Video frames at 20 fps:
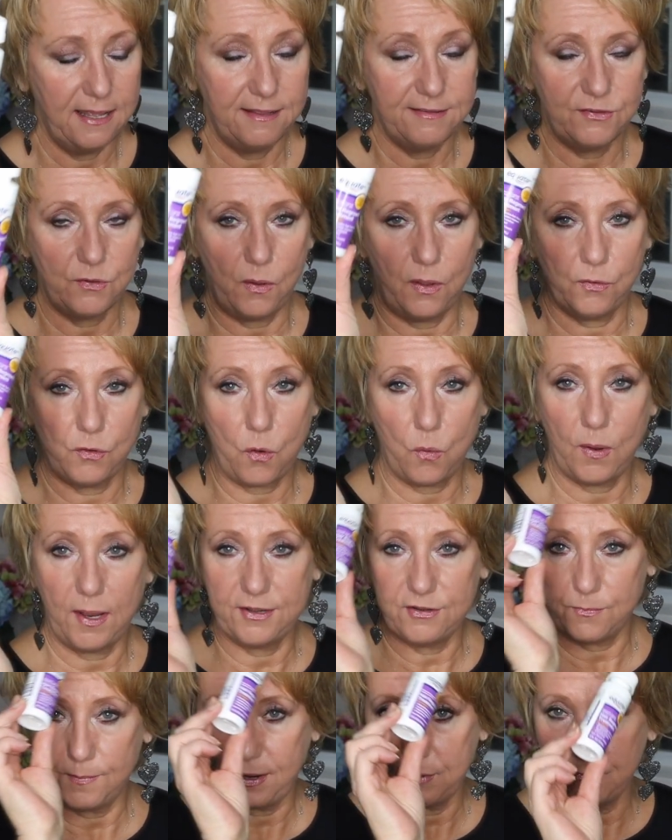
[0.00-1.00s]
So I'll go
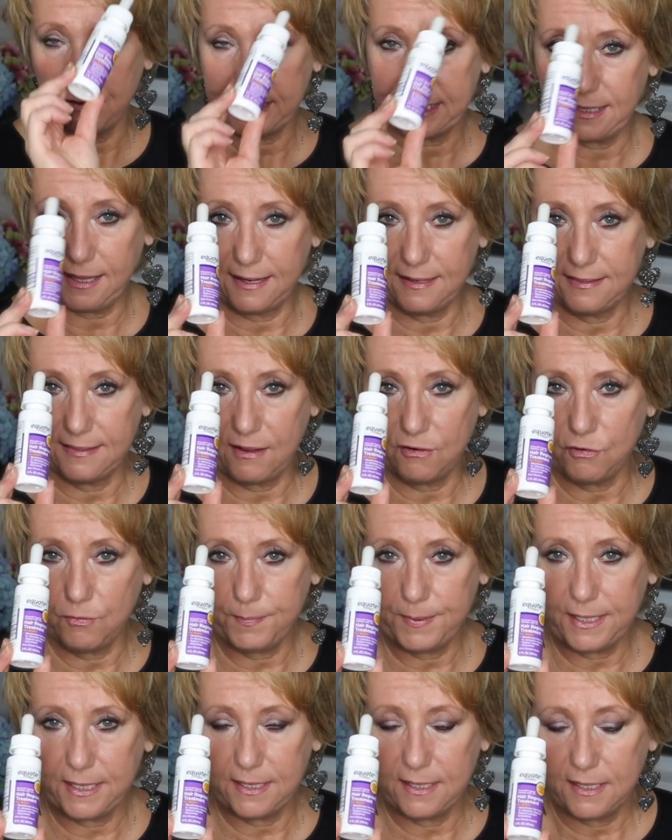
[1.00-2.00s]
under my red light
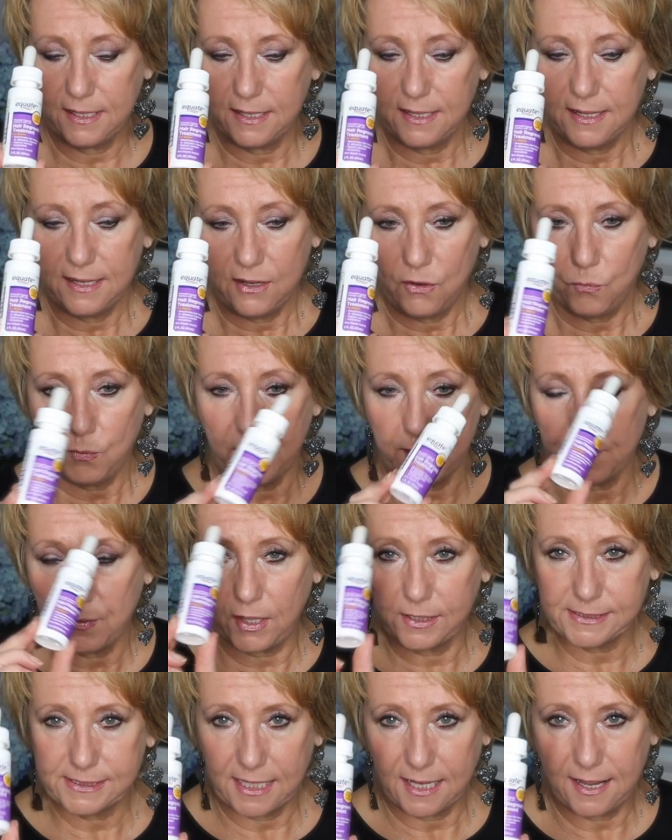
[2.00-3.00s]
therapy when I'm
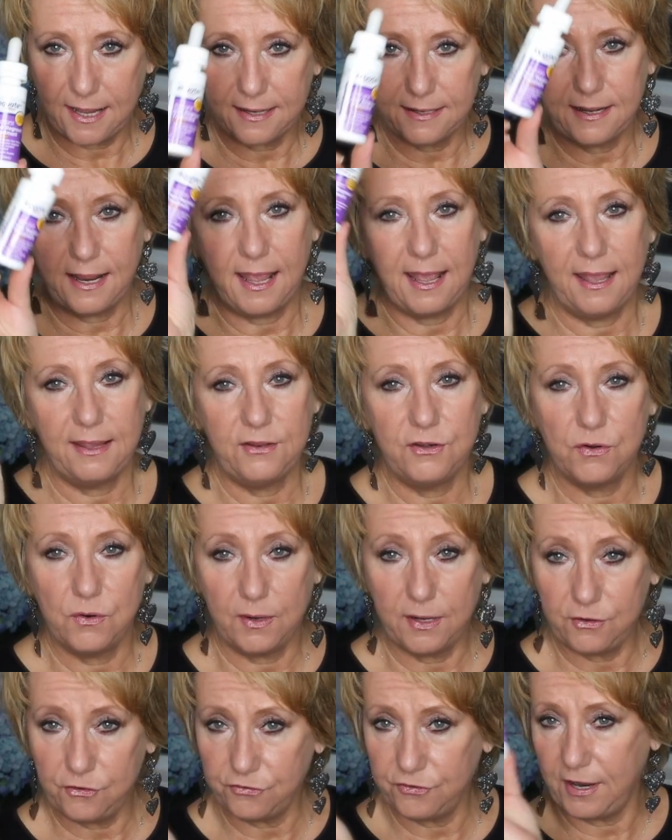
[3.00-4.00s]
all done. At, uh, you
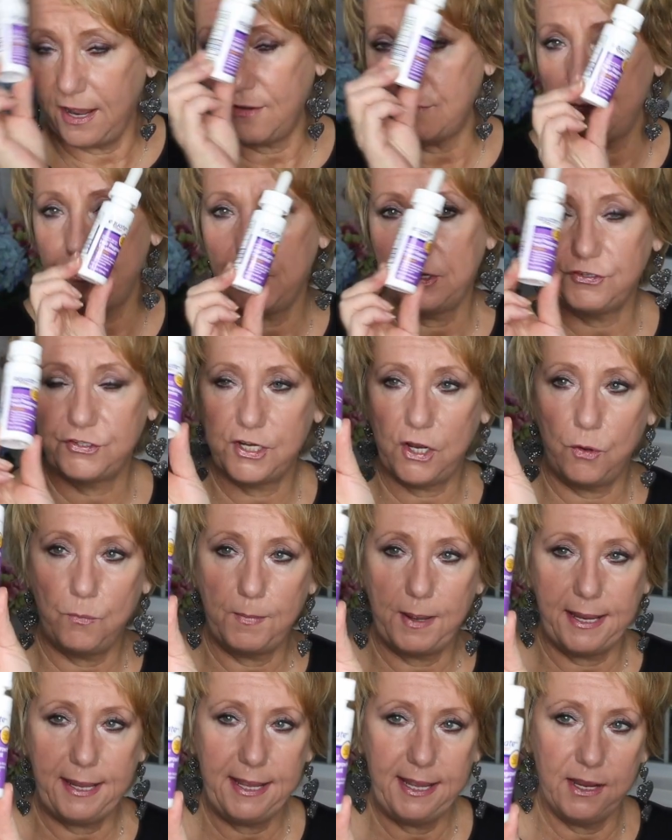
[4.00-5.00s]
know, and I usually have brushed
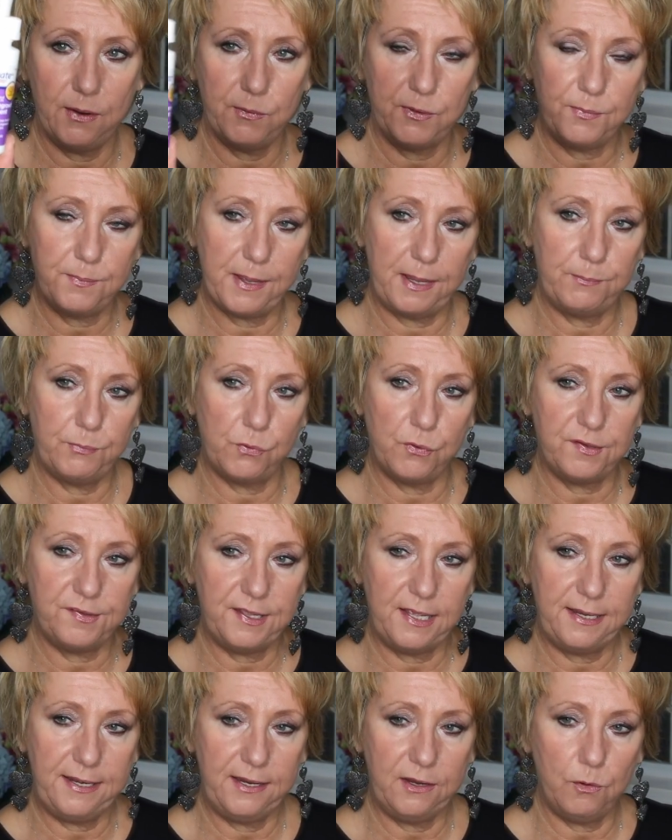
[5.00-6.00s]
out my hair with my
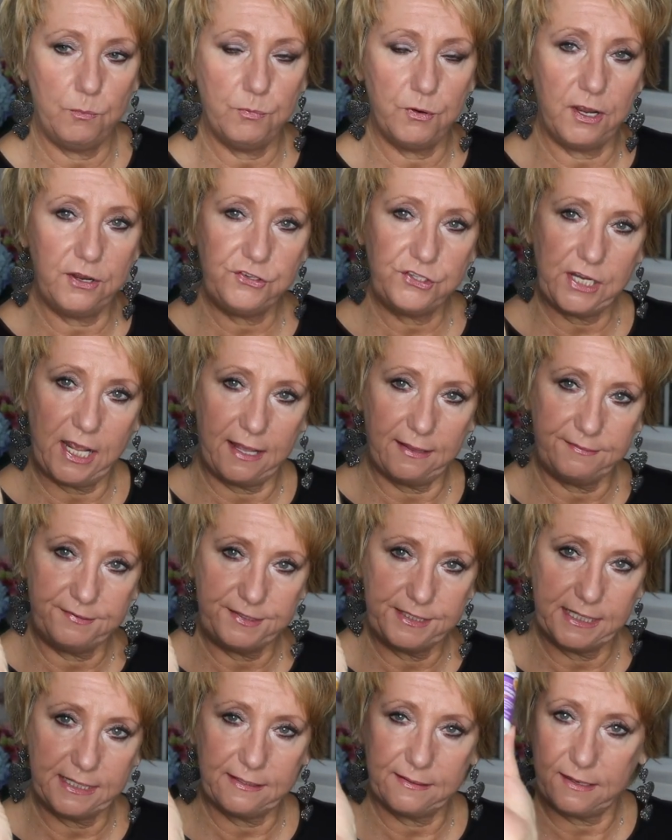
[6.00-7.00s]
boar's head hairbrush. I'll
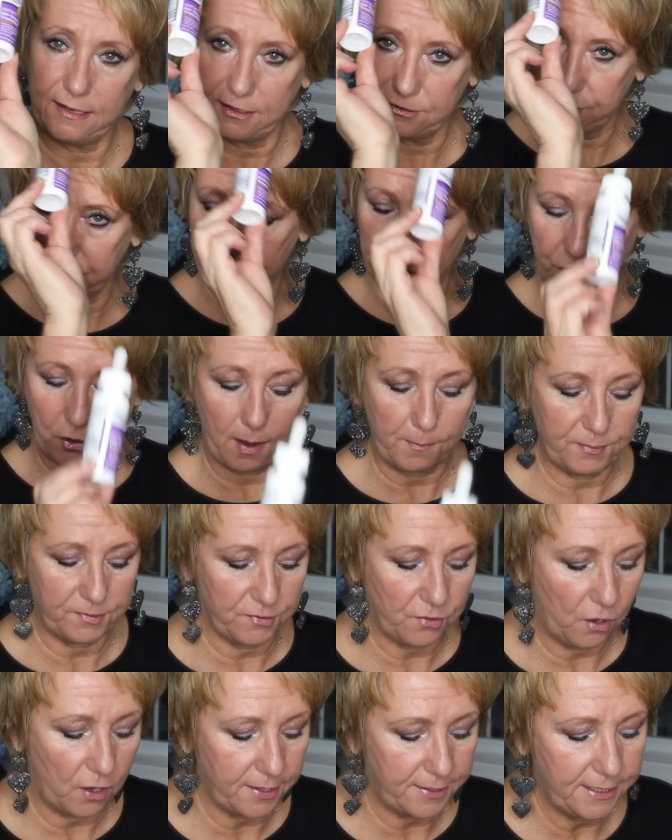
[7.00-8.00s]
stick the
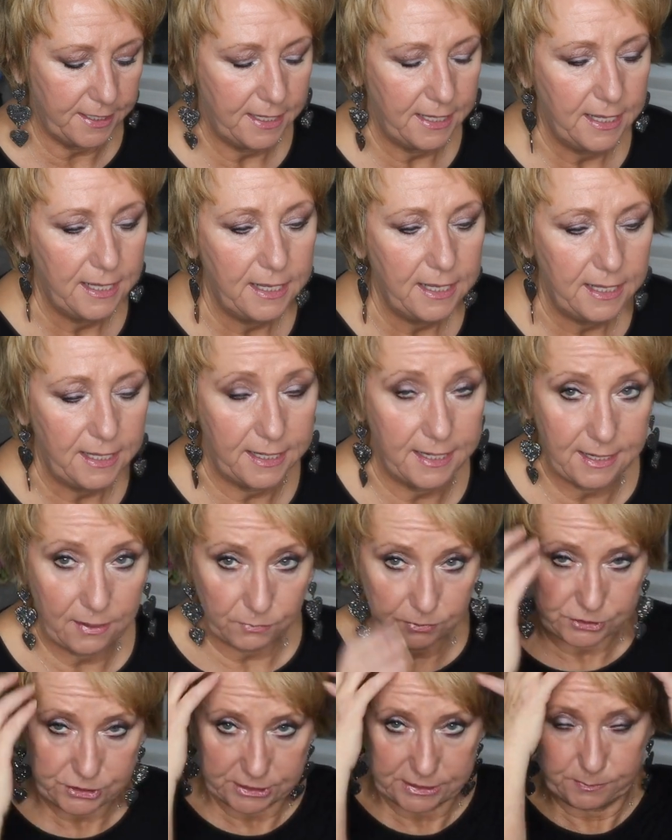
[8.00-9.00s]
drops on and
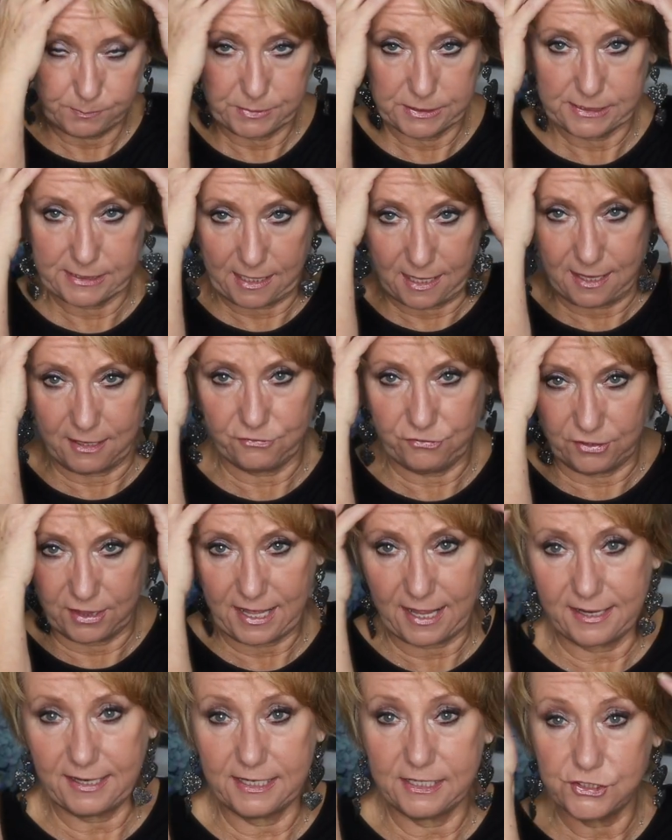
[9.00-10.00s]
I will just massage
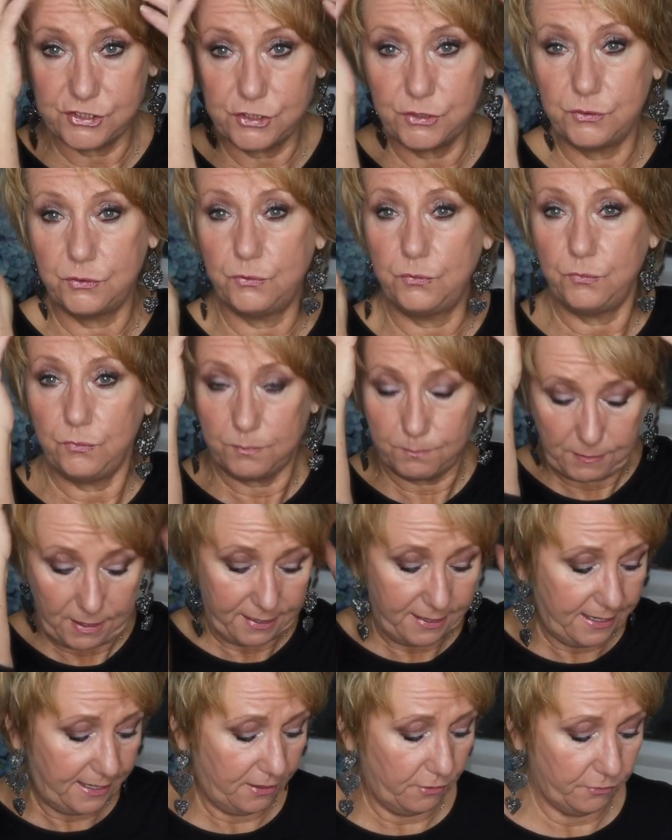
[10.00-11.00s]
that into
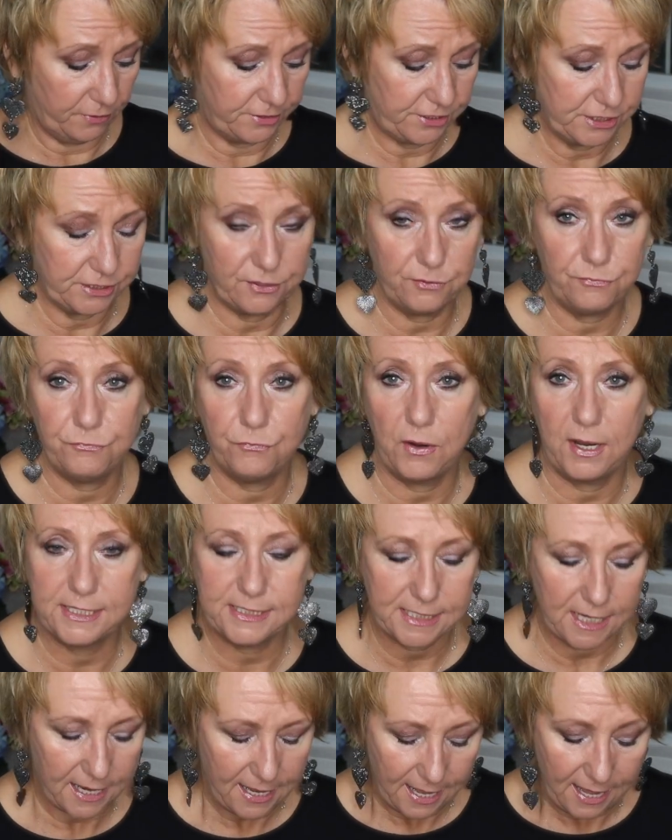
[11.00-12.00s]
my hair, into the
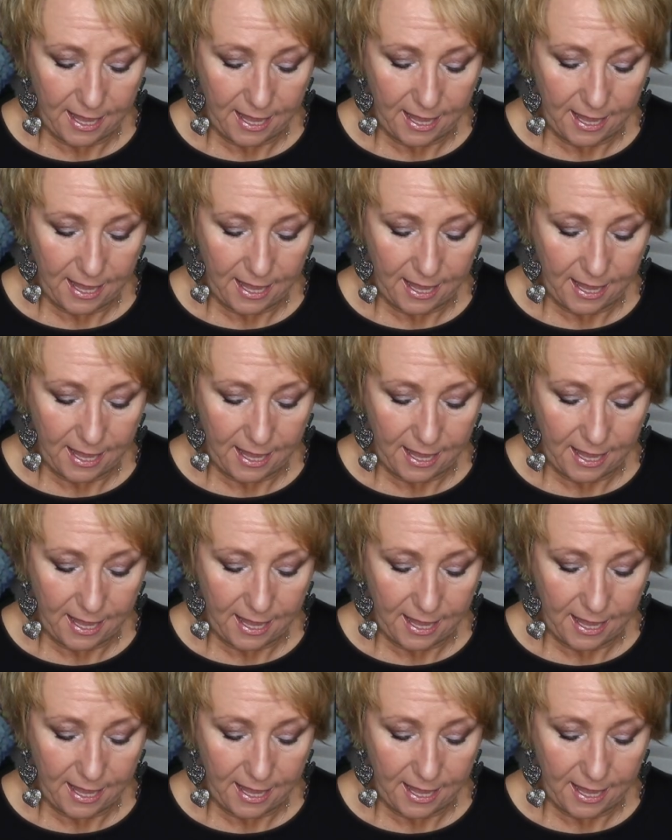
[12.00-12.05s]
front.